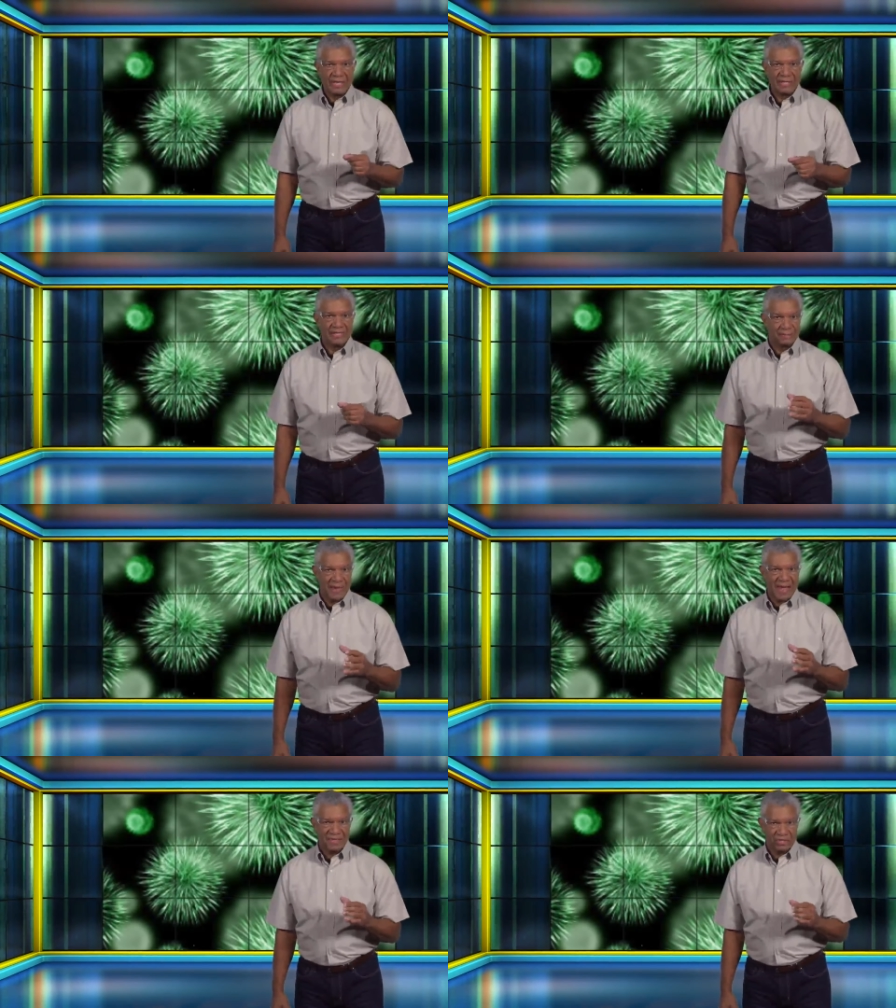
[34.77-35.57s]
These
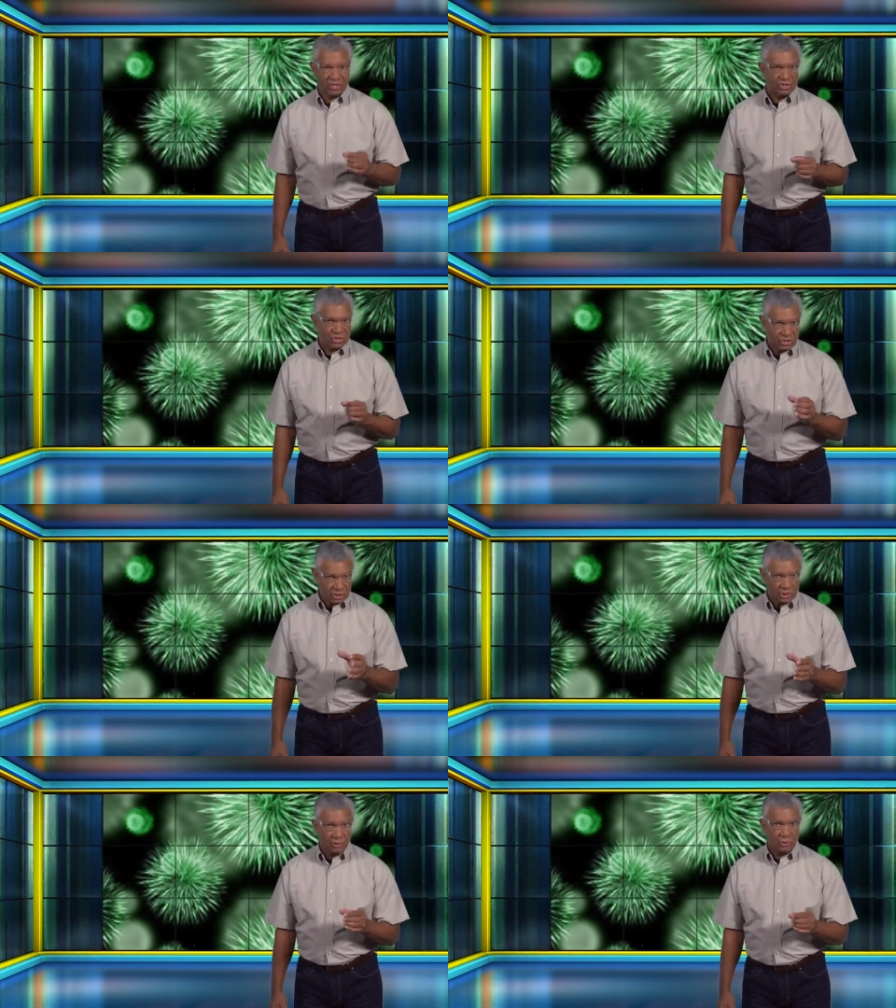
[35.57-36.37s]
pathogens
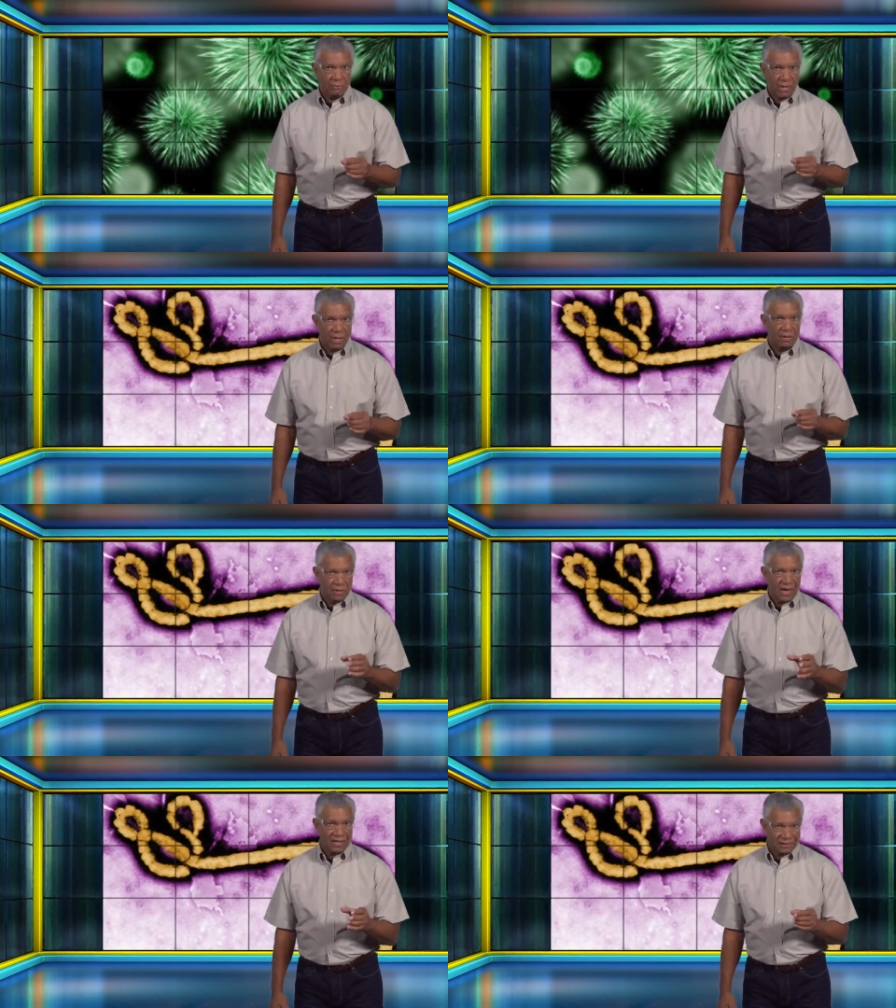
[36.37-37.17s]
include, but are
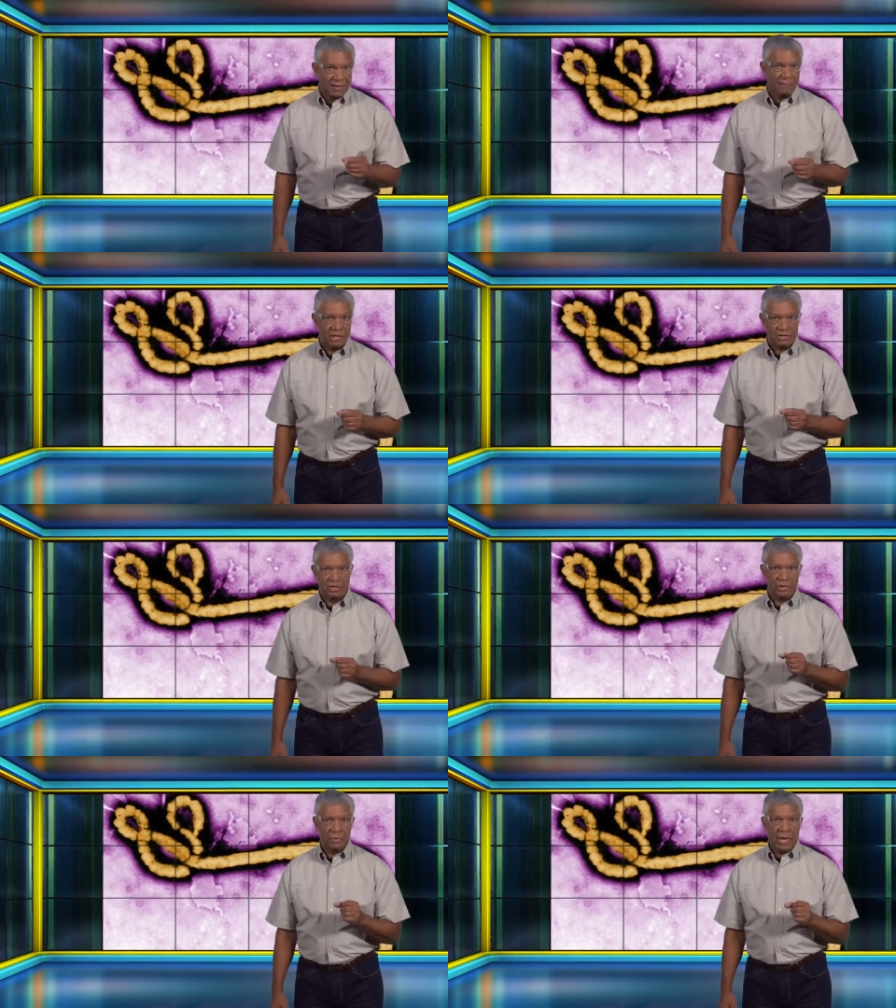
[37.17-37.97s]
not limited
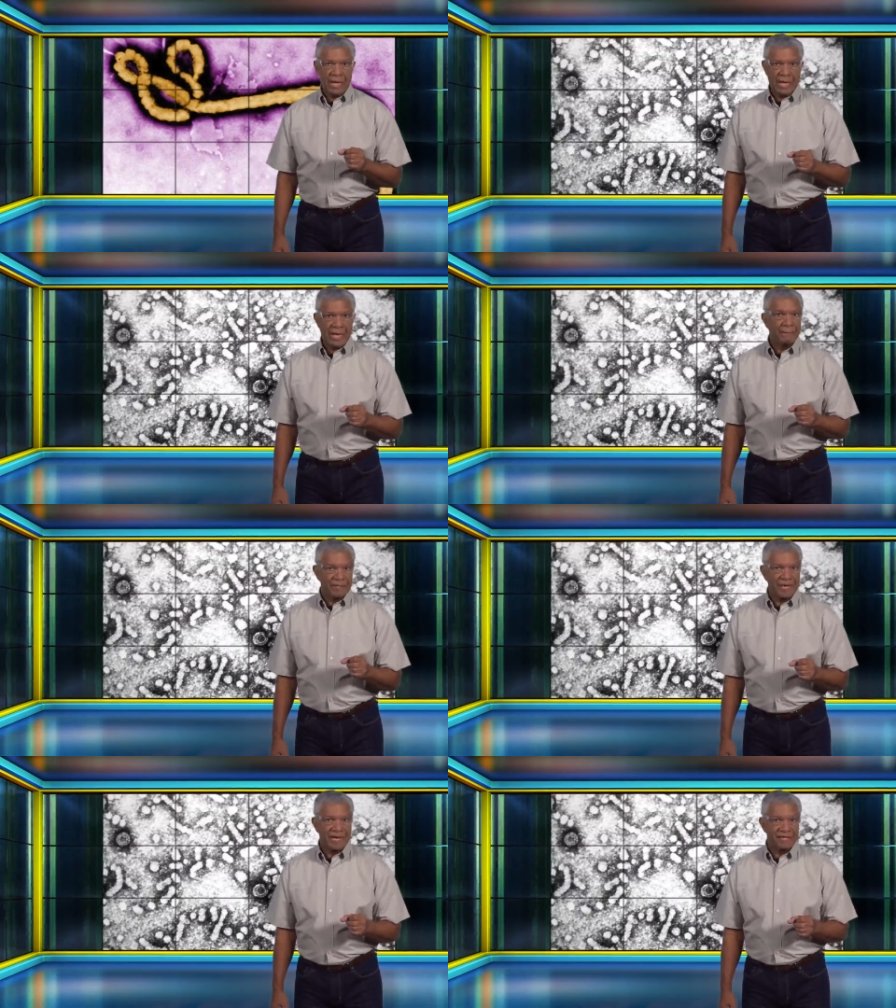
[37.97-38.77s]
to,
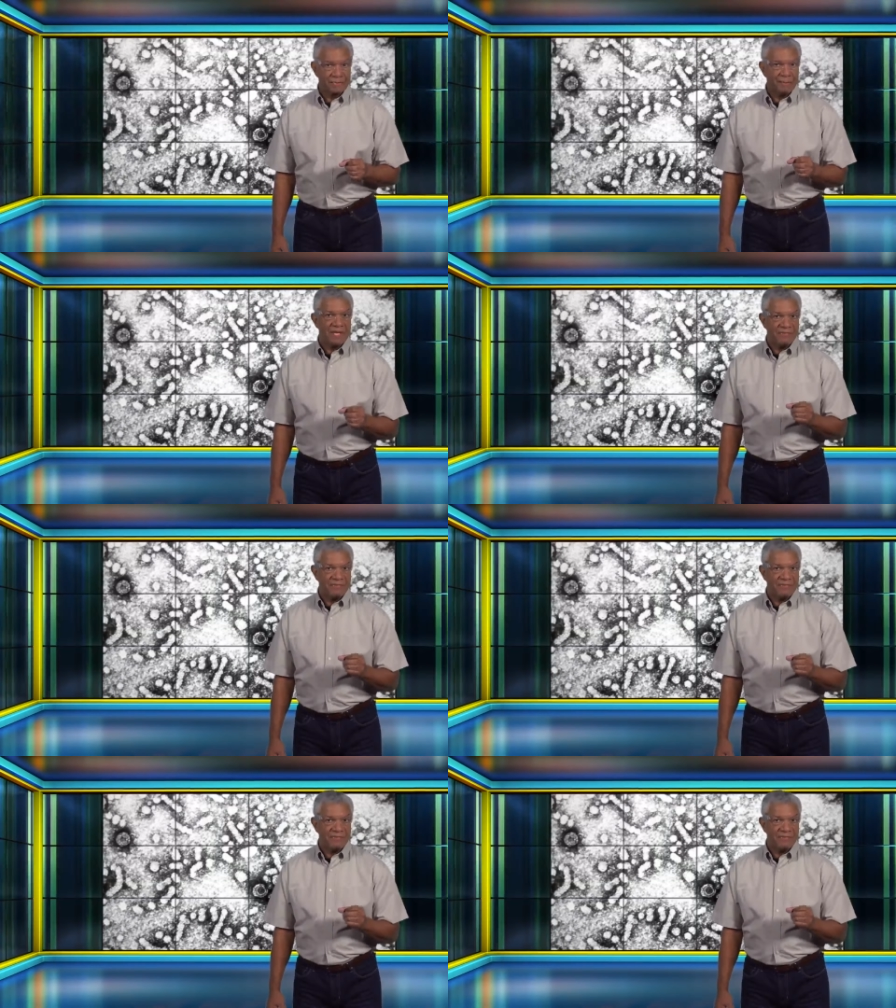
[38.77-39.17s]
hepatitis B